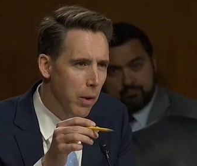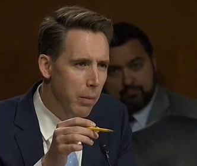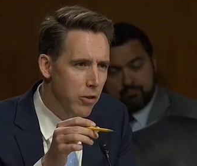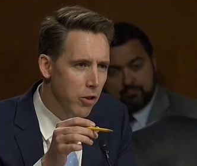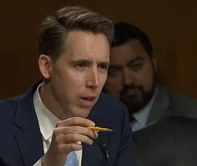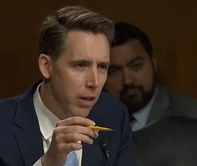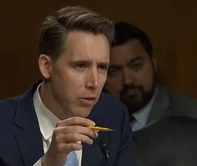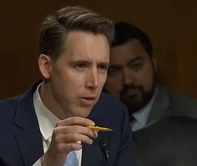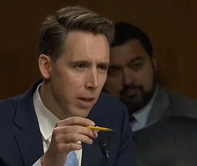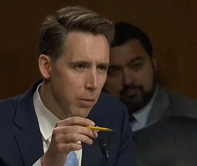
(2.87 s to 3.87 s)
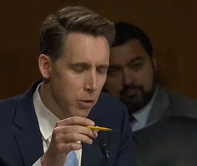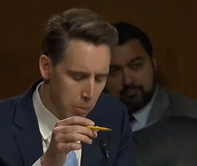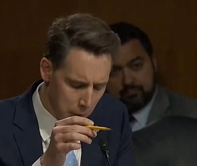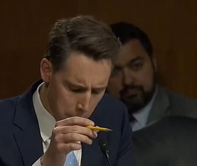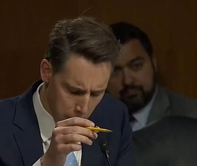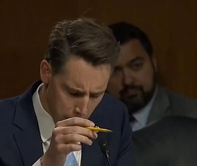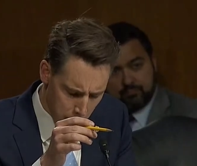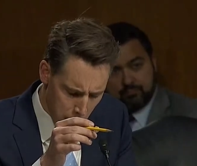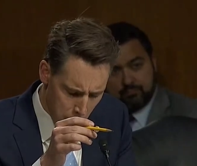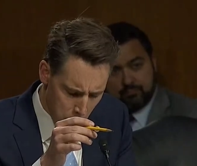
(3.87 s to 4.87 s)
Speaker 1: I want to make sure I understand what you mean by
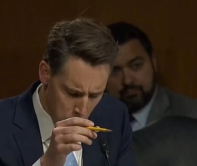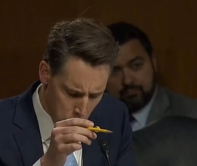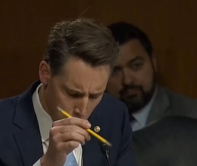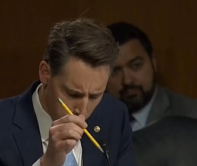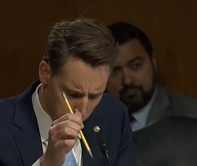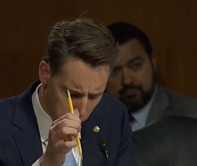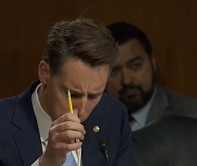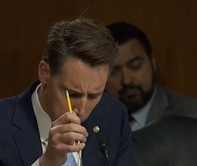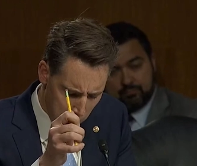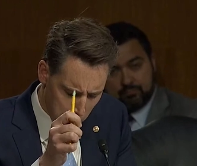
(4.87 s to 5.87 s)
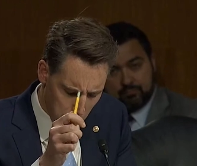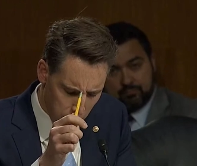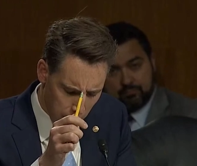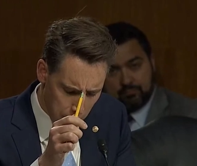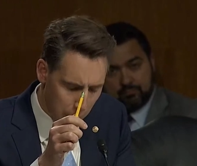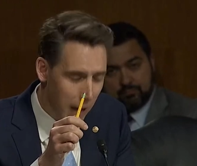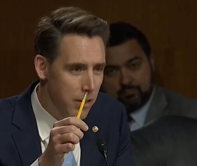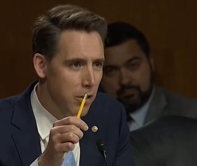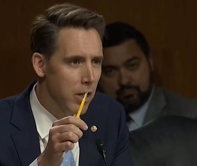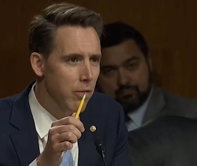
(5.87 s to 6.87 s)
it. You've referred to people with a
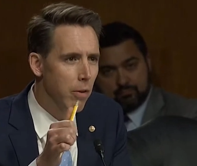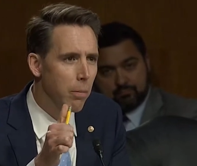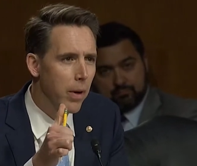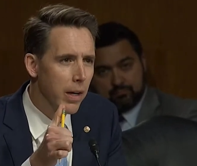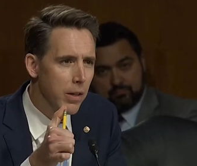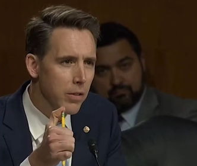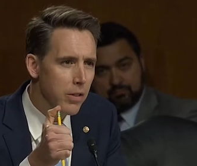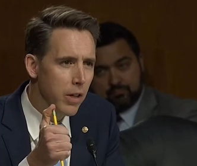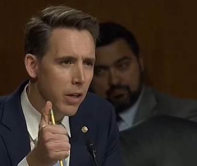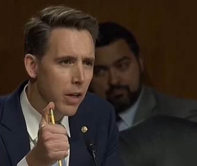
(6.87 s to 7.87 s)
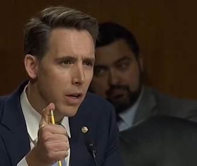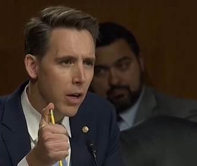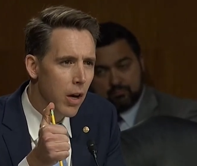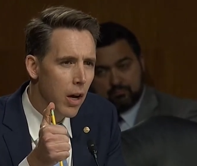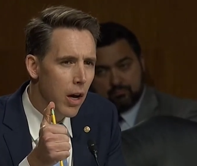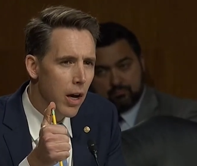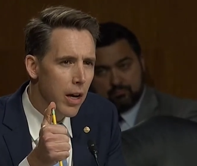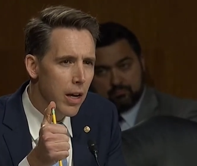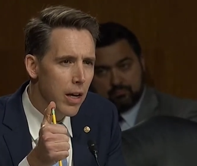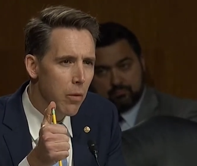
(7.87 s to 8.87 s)
capacity for pregnancy.
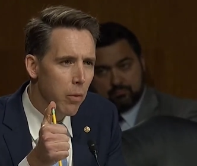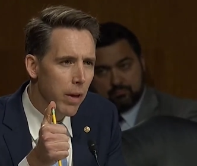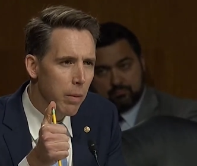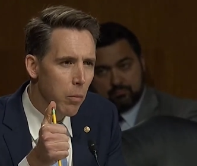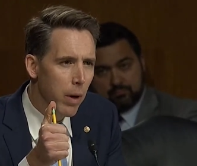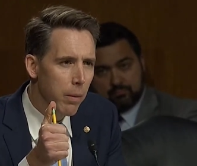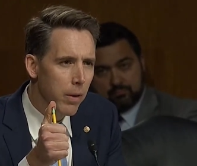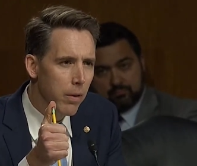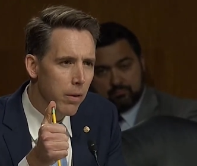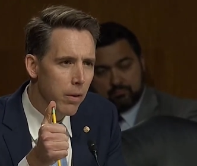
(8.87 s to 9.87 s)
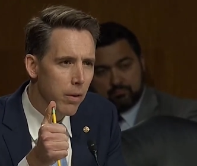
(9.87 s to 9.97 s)
Would that be women?